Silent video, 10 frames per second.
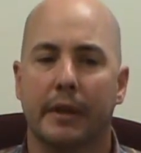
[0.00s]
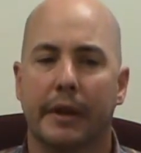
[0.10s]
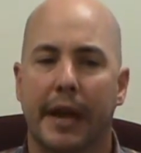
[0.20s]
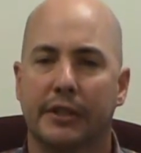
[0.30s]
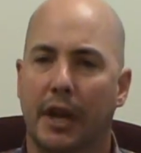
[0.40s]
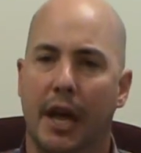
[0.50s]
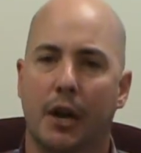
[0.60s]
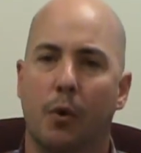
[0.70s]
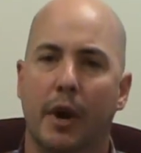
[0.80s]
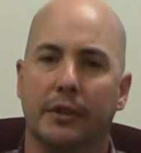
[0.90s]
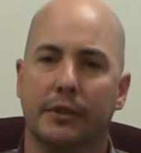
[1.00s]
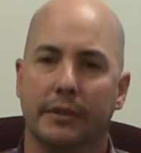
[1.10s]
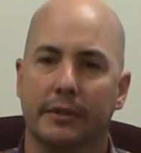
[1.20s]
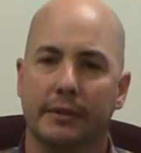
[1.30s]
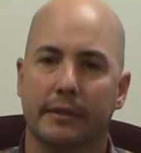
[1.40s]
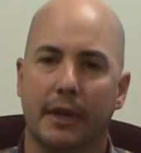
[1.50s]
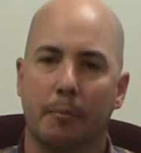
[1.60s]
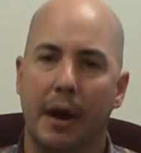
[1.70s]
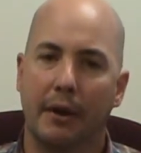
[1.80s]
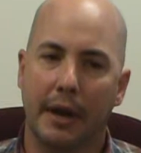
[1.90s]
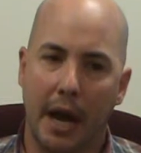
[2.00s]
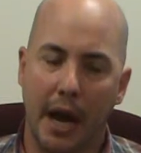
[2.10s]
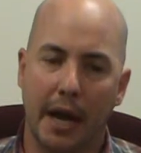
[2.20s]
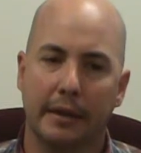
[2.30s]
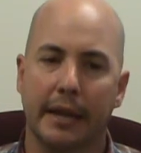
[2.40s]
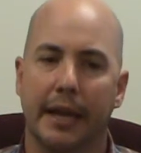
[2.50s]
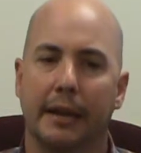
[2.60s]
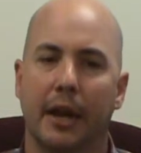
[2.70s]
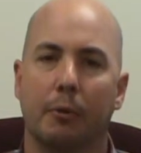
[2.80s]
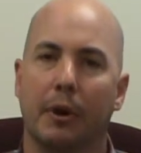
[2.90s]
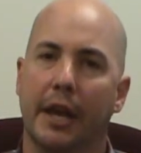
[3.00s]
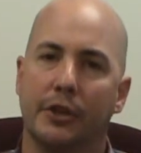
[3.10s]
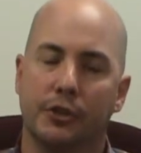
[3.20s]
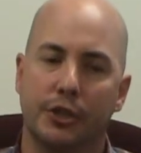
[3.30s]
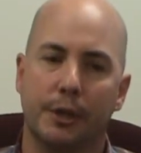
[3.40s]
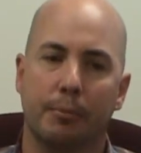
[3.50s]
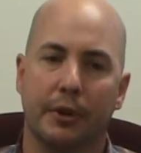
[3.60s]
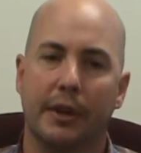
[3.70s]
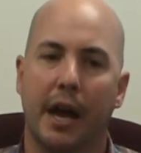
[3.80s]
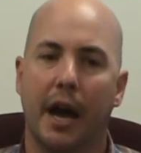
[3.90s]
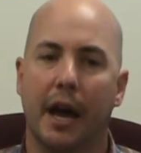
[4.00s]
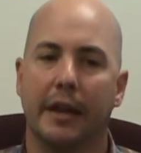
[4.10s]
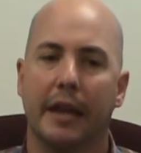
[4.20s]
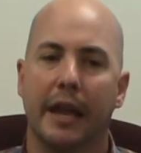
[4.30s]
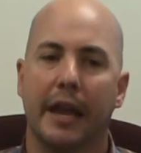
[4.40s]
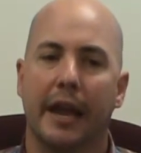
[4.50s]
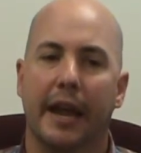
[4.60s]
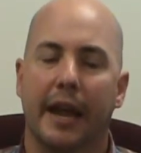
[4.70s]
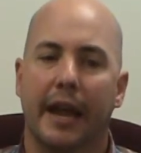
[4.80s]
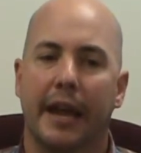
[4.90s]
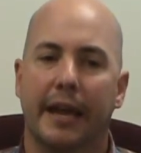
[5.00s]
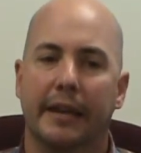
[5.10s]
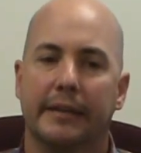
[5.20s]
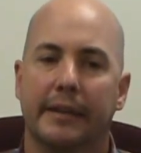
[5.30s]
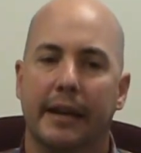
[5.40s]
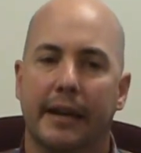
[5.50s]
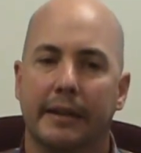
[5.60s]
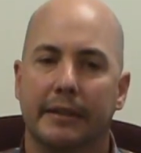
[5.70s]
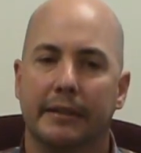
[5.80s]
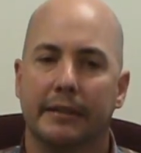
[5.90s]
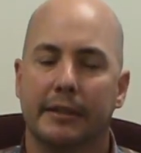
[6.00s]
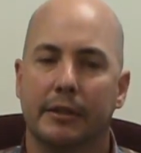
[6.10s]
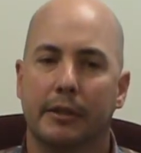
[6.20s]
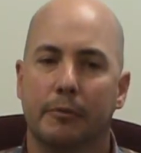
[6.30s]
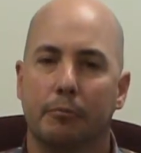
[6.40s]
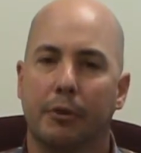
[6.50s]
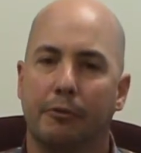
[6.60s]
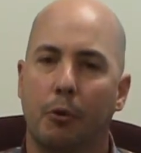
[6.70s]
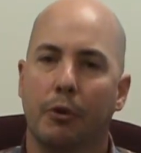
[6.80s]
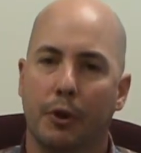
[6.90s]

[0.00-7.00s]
has a lot of questions about God and a relationship with God, and before the